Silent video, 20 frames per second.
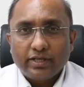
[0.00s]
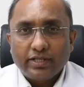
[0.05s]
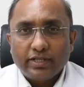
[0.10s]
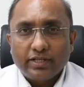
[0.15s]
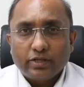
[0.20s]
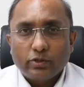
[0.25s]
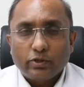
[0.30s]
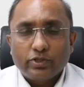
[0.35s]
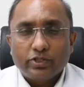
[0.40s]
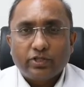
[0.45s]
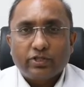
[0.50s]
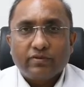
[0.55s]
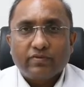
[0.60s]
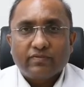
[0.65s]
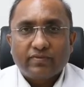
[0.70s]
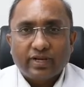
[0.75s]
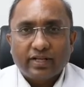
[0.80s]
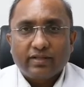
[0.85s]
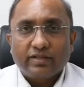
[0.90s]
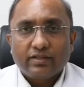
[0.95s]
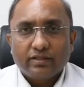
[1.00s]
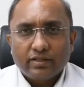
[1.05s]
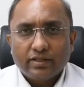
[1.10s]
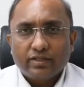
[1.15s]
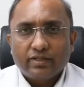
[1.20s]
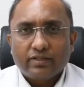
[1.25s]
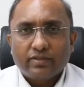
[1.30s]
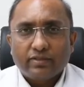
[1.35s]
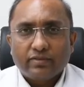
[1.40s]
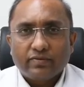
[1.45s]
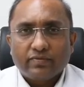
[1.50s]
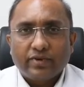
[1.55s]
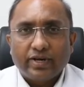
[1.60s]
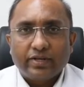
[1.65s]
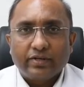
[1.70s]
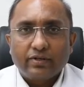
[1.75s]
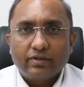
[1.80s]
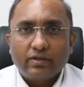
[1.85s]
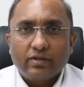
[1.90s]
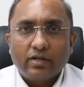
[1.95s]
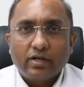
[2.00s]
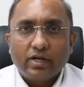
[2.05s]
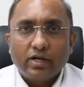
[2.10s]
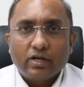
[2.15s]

etiological factor is viral,